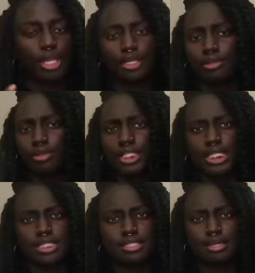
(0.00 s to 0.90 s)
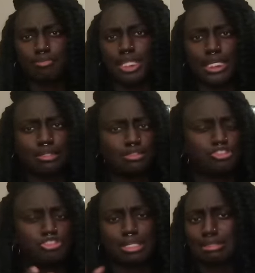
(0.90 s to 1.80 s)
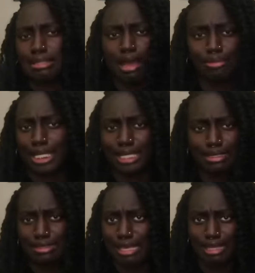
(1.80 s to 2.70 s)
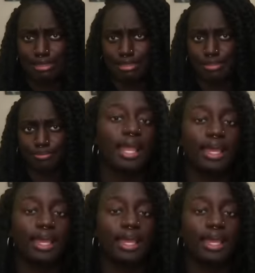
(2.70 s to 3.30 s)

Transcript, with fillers: ignorance in something just not making sense.